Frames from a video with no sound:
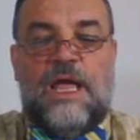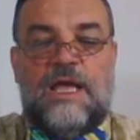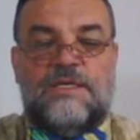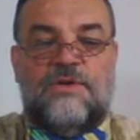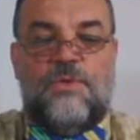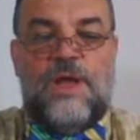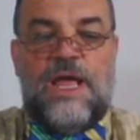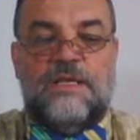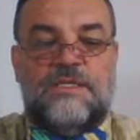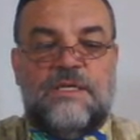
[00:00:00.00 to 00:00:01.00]
as if we
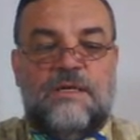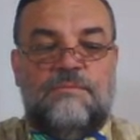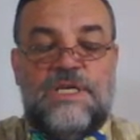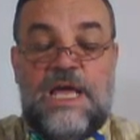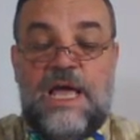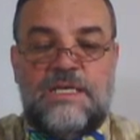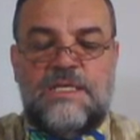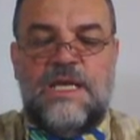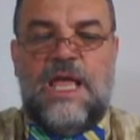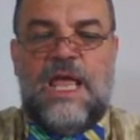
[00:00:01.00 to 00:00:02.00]
had some
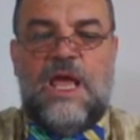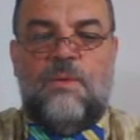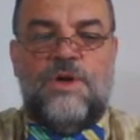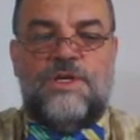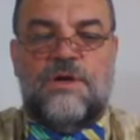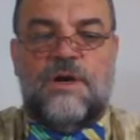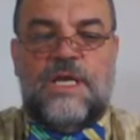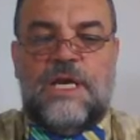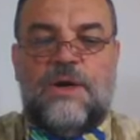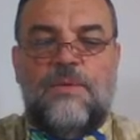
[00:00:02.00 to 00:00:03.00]
text and we
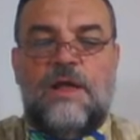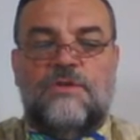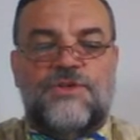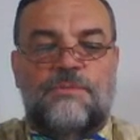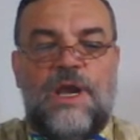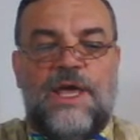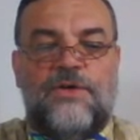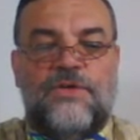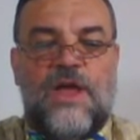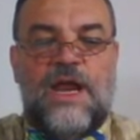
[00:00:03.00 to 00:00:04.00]
start kicking around some
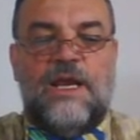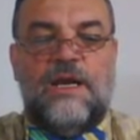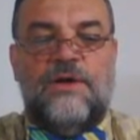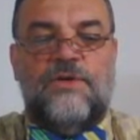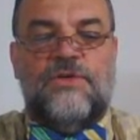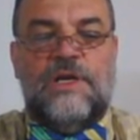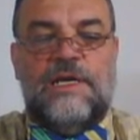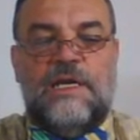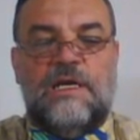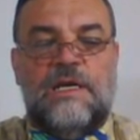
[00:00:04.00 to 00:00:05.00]
letters, adding letters,
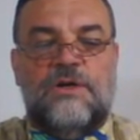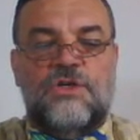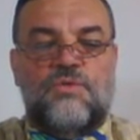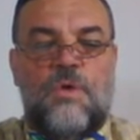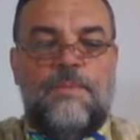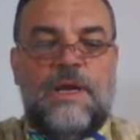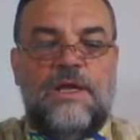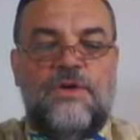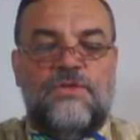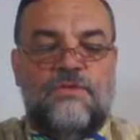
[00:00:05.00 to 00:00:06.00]
deleting letters, swapping
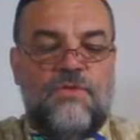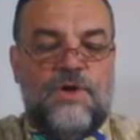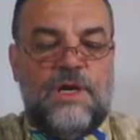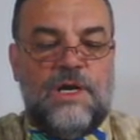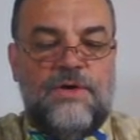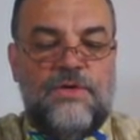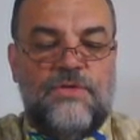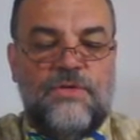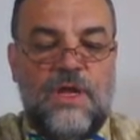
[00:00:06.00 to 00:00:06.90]
letters, inverting letters.